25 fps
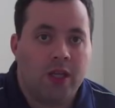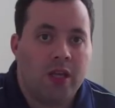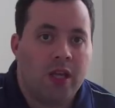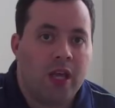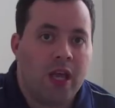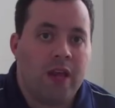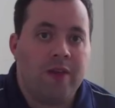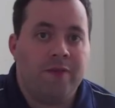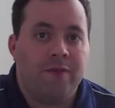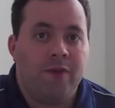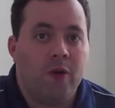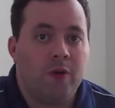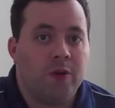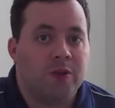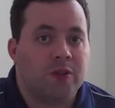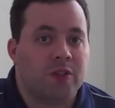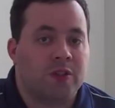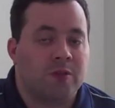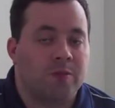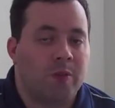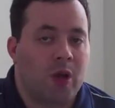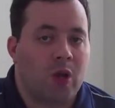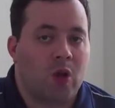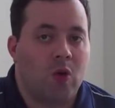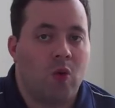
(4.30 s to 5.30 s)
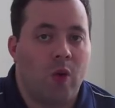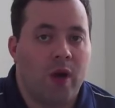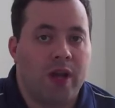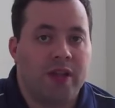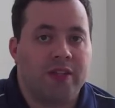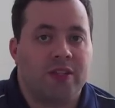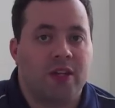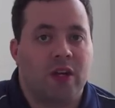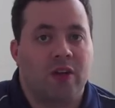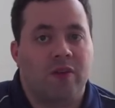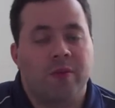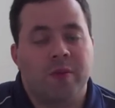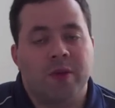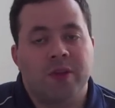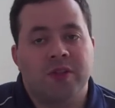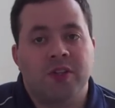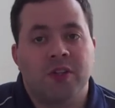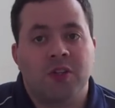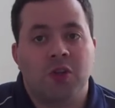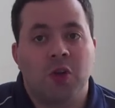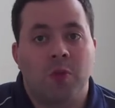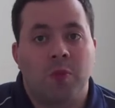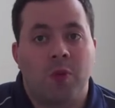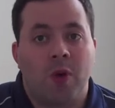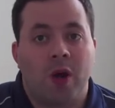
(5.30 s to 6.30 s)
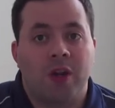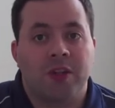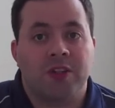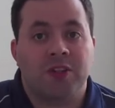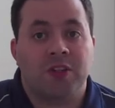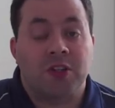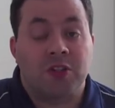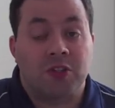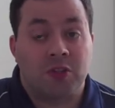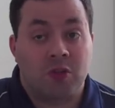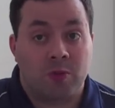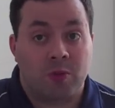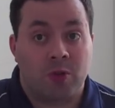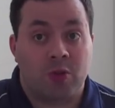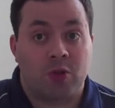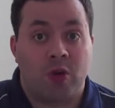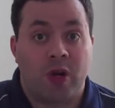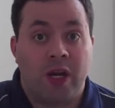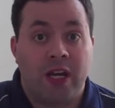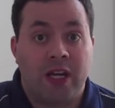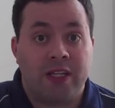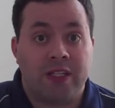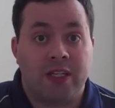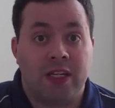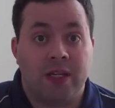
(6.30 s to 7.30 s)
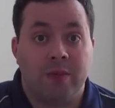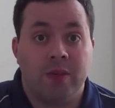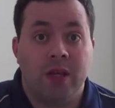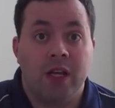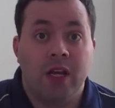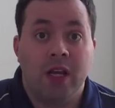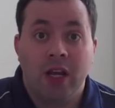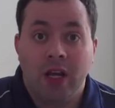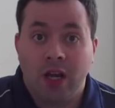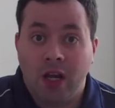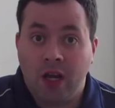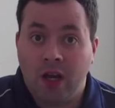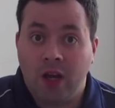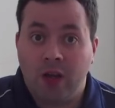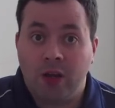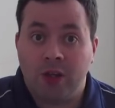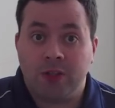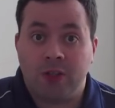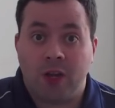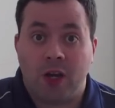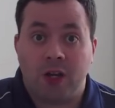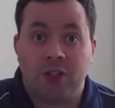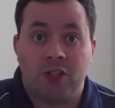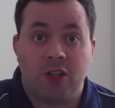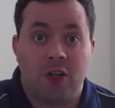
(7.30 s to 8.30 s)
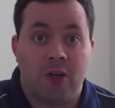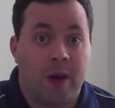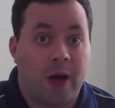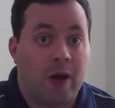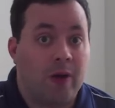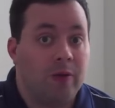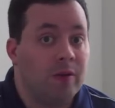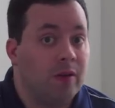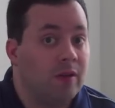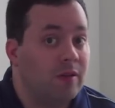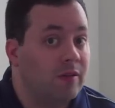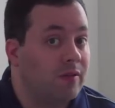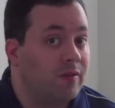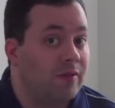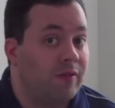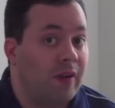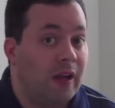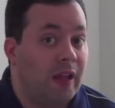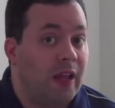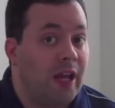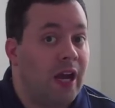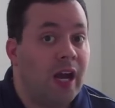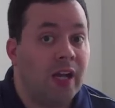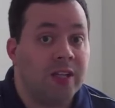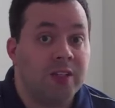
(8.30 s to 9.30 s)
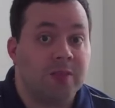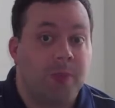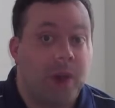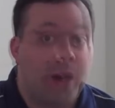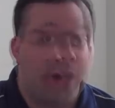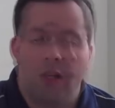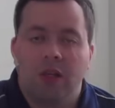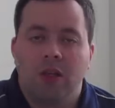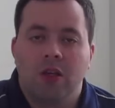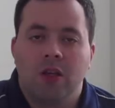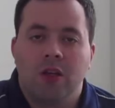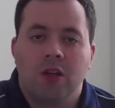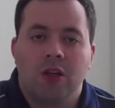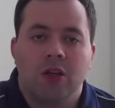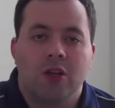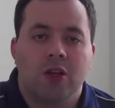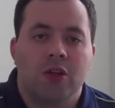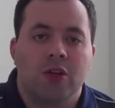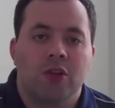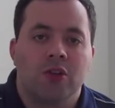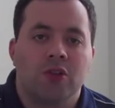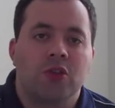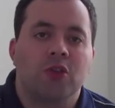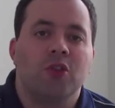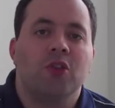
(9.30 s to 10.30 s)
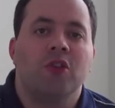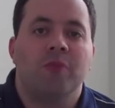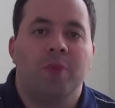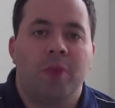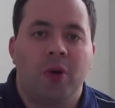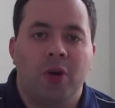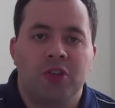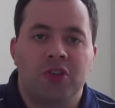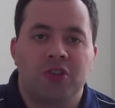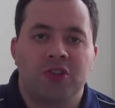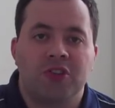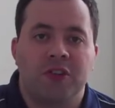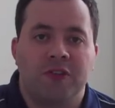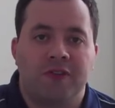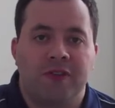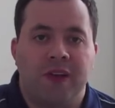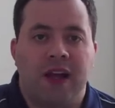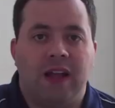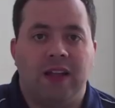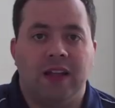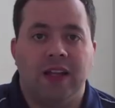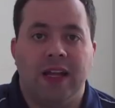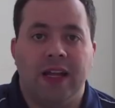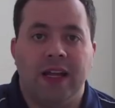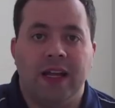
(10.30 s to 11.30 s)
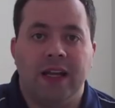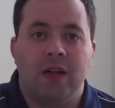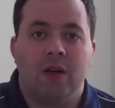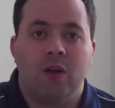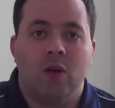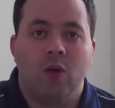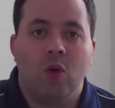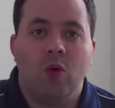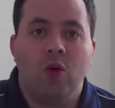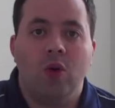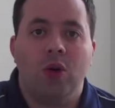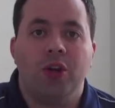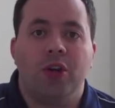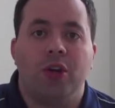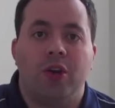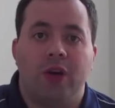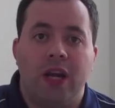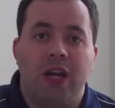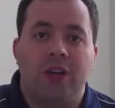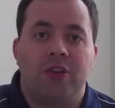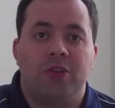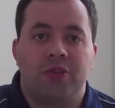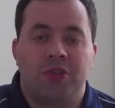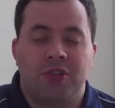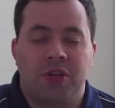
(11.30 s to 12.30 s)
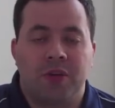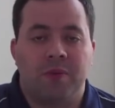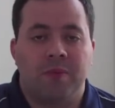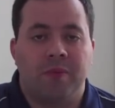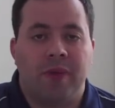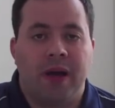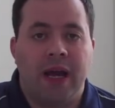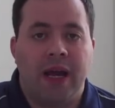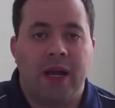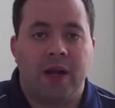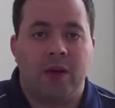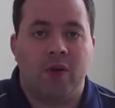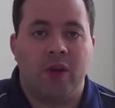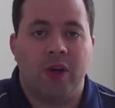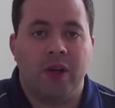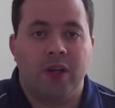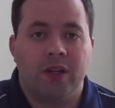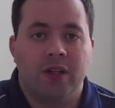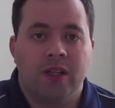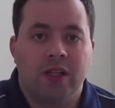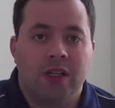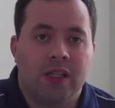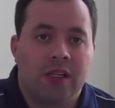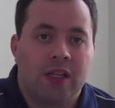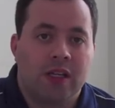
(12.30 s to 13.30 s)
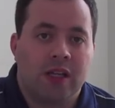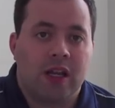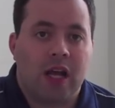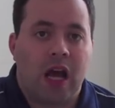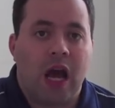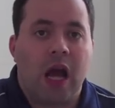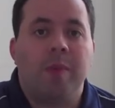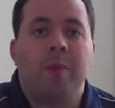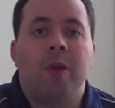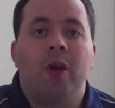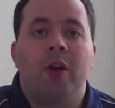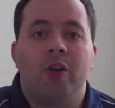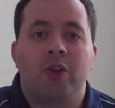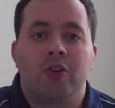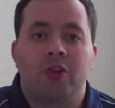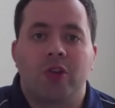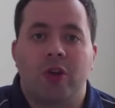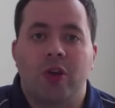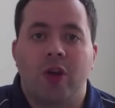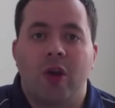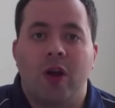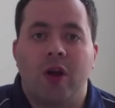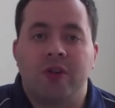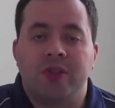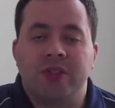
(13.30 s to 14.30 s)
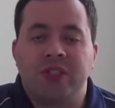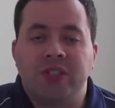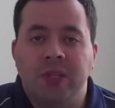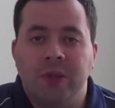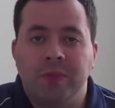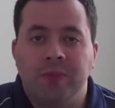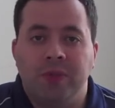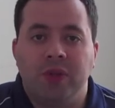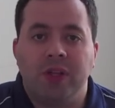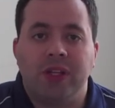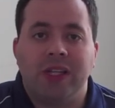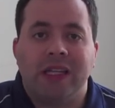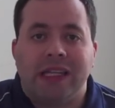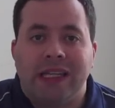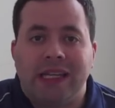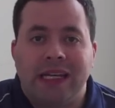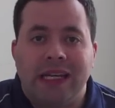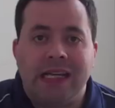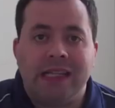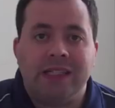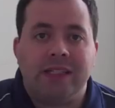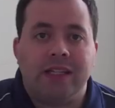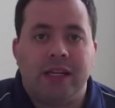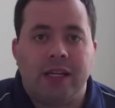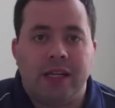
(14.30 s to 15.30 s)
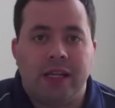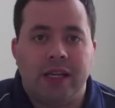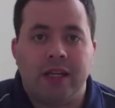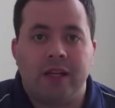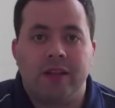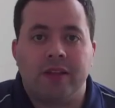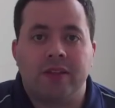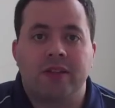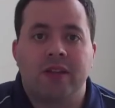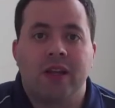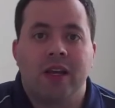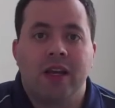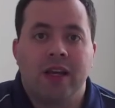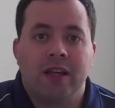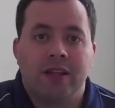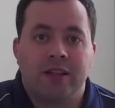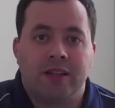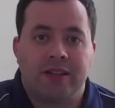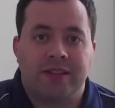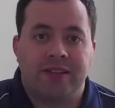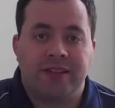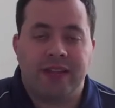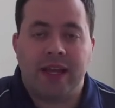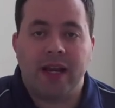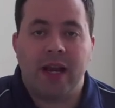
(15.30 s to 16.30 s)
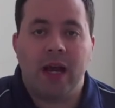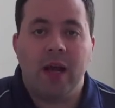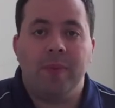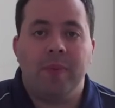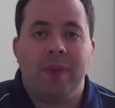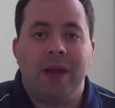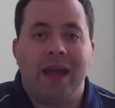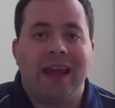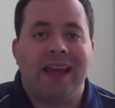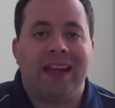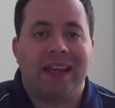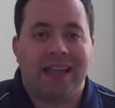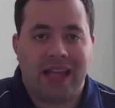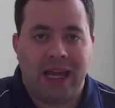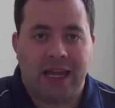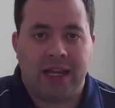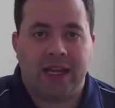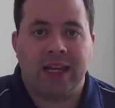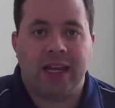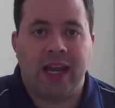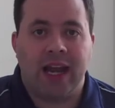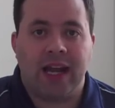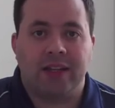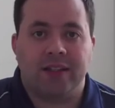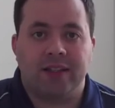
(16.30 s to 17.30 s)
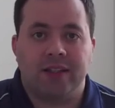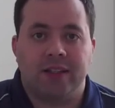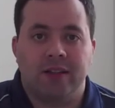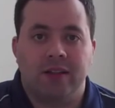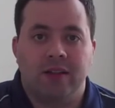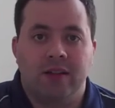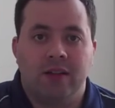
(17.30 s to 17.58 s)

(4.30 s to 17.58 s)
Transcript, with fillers: Hey folks, it's Michael Whites here from the Cisco Products Consumer Training Team, here to talk to you about valet hotspots. So you've purchased a valet or you're interested in buying one. I'm here to show you how simple and easy it is to set up and get connected.